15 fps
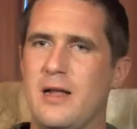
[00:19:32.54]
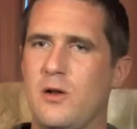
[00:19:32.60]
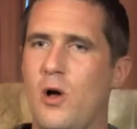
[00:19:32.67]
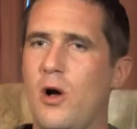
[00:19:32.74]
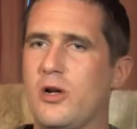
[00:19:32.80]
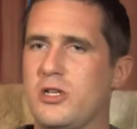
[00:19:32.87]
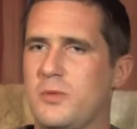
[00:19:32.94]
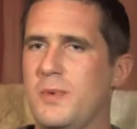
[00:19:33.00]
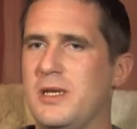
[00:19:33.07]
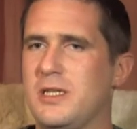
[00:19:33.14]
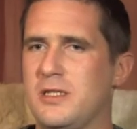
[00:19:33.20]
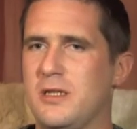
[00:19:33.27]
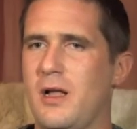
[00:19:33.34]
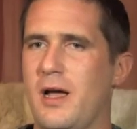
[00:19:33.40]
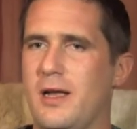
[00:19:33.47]
Nox
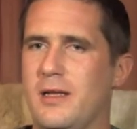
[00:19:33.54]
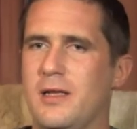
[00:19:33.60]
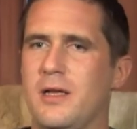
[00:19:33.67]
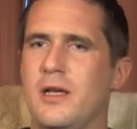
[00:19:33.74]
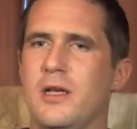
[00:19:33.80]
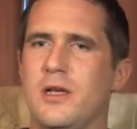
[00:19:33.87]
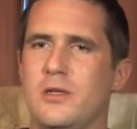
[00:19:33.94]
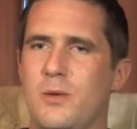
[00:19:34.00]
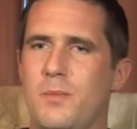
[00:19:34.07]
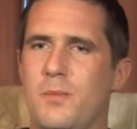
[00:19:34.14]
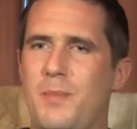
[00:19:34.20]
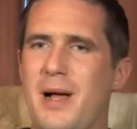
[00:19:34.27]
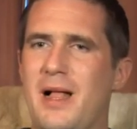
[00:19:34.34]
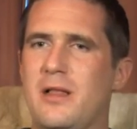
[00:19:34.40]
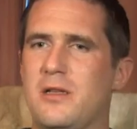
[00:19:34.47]
means night. Yeah. So
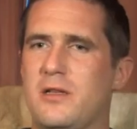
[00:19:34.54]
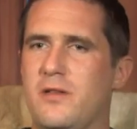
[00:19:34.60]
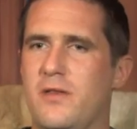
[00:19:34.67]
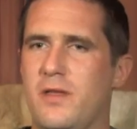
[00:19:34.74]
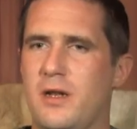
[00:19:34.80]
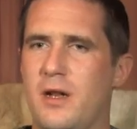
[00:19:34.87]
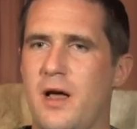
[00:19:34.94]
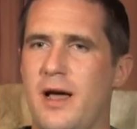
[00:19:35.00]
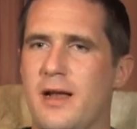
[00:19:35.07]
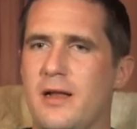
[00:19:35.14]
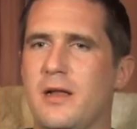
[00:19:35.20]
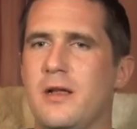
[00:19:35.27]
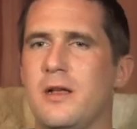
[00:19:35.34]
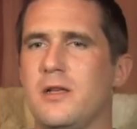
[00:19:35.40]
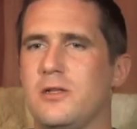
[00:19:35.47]
balance of the night.
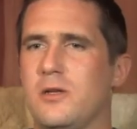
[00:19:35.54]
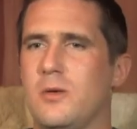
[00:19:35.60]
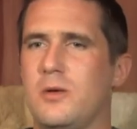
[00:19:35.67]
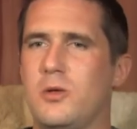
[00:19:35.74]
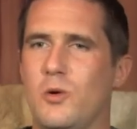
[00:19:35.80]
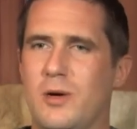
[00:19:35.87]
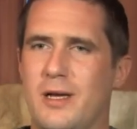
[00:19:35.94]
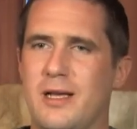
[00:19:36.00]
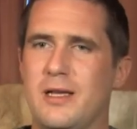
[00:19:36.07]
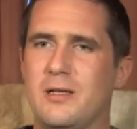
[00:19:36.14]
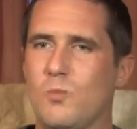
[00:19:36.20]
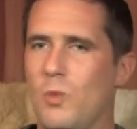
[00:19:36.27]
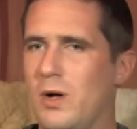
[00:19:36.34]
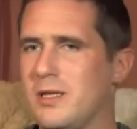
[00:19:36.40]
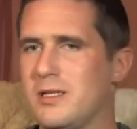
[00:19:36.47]
So we're
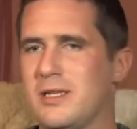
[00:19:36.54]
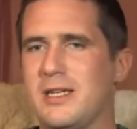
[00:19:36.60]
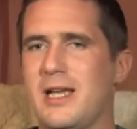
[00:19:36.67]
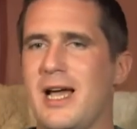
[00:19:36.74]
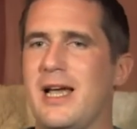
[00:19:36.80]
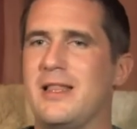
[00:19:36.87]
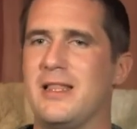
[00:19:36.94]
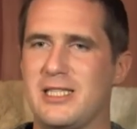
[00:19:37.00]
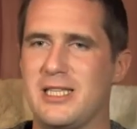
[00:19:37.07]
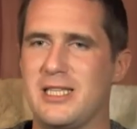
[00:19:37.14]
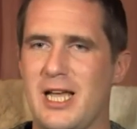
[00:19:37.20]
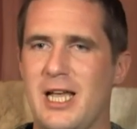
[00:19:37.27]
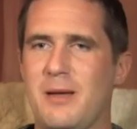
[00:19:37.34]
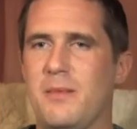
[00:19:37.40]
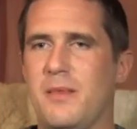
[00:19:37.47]
talking once it, again the
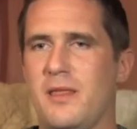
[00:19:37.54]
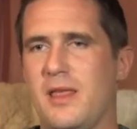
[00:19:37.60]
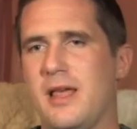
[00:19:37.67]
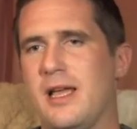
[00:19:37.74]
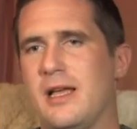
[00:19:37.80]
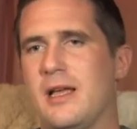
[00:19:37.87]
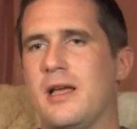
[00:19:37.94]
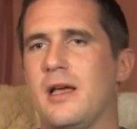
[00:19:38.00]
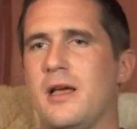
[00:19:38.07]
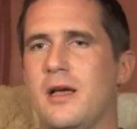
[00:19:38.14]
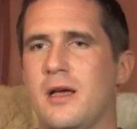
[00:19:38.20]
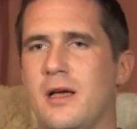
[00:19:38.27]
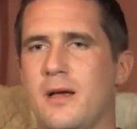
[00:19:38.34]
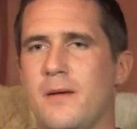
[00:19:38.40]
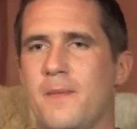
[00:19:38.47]
same when thing. night
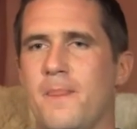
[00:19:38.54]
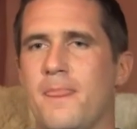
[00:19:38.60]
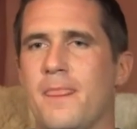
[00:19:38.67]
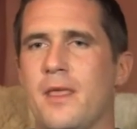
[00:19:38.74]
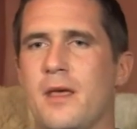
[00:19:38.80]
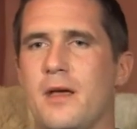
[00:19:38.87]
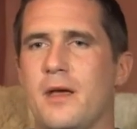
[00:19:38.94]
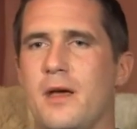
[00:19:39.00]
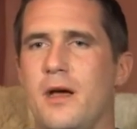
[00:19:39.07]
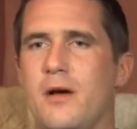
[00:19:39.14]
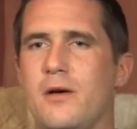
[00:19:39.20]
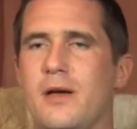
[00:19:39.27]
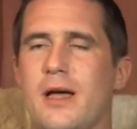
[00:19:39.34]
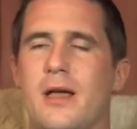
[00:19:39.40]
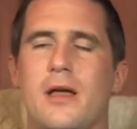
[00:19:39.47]
is the same as the
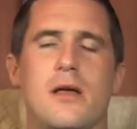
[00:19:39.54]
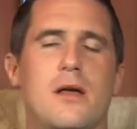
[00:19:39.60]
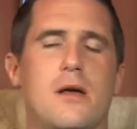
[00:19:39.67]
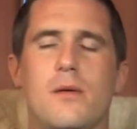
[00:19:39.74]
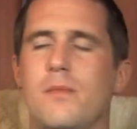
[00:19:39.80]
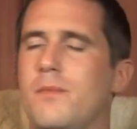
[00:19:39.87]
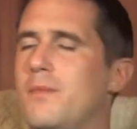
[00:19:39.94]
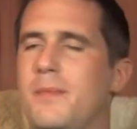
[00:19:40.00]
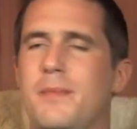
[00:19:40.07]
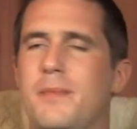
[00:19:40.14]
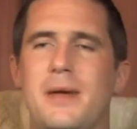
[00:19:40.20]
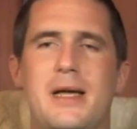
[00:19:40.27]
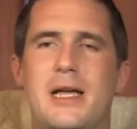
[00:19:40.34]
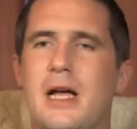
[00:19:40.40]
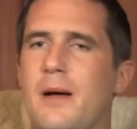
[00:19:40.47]
day okay. and but,
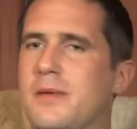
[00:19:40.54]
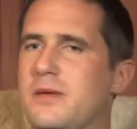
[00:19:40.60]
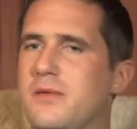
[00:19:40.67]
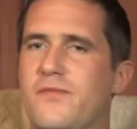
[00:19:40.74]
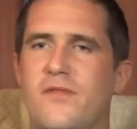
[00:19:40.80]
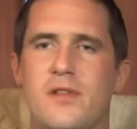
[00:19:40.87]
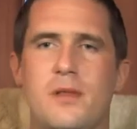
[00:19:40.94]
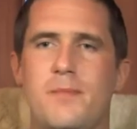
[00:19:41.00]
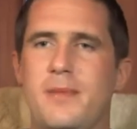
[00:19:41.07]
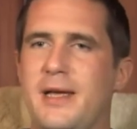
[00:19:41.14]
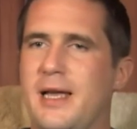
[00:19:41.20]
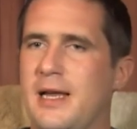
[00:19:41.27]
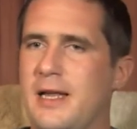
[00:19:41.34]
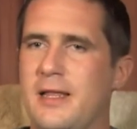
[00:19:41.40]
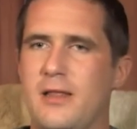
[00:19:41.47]
but it comes from the
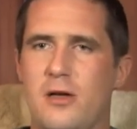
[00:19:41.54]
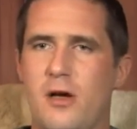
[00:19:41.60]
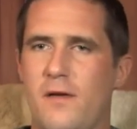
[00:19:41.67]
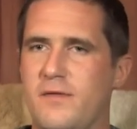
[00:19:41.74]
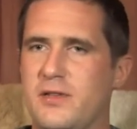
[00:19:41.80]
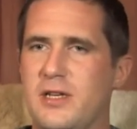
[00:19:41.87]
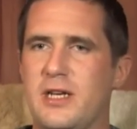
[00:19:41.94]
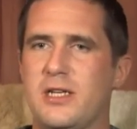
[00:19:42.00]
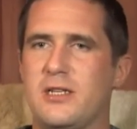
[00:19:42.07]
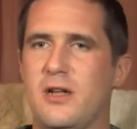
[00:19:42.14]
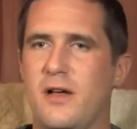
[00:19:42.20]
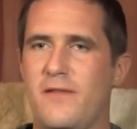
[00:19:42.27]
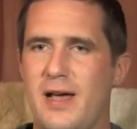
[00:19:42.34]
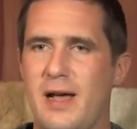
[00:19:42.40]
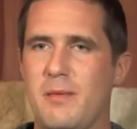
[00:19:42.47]
beginning of the conversation
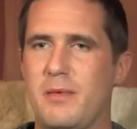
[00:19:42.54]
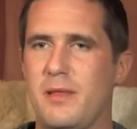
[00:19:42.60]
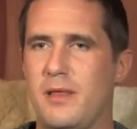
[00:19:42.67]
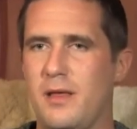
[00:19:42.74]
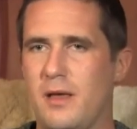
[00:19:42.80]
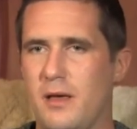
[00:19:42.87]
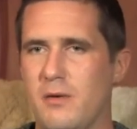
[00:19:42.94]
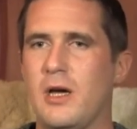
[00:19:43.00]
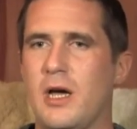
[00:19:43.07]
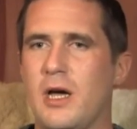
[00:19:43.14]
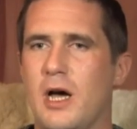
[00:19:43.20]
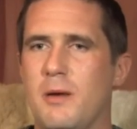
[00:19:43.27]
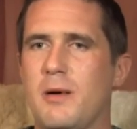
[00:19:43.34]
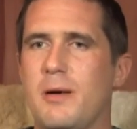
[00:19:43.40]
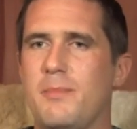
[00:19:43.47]
I've had with you
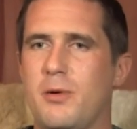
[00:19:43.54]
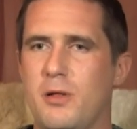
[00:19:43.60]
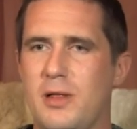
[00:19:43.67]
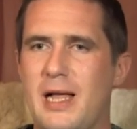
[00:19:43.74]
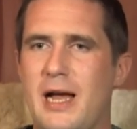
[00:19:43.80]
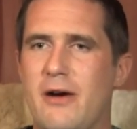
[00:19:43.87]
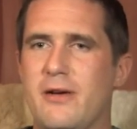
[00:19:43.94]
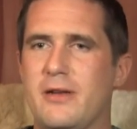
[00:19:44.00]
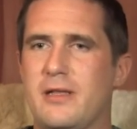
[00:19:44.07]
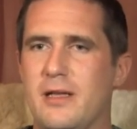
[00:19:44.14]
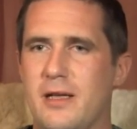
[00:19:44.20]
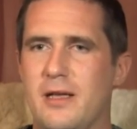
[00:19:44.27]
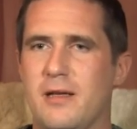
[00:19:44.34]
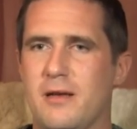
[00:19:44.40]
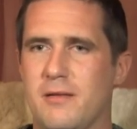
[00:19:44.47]
about
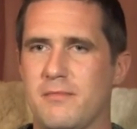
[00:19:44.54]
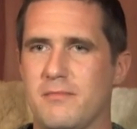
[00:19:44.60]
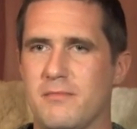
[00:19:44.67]
polarity.